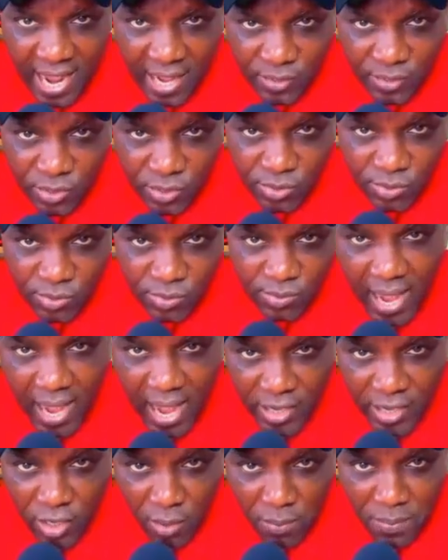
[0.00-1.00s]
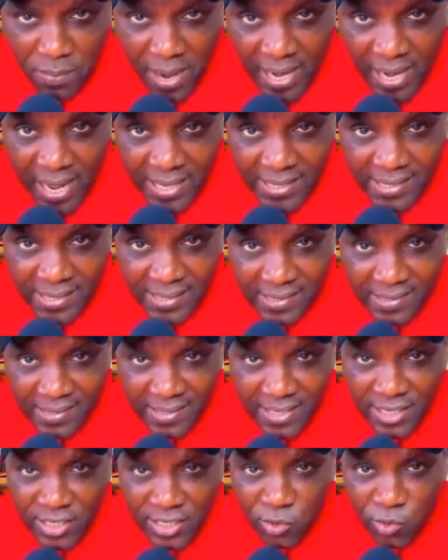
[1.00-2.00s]
out, and your balance
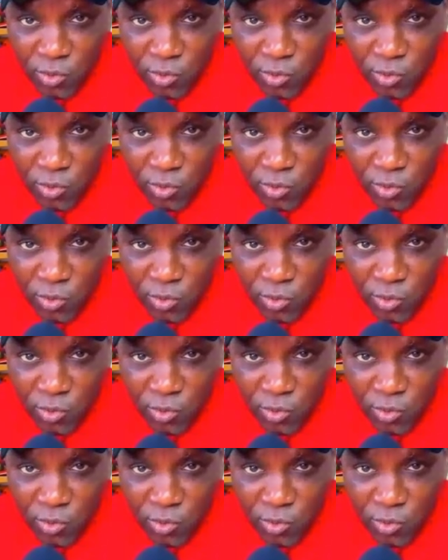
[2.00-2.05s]
is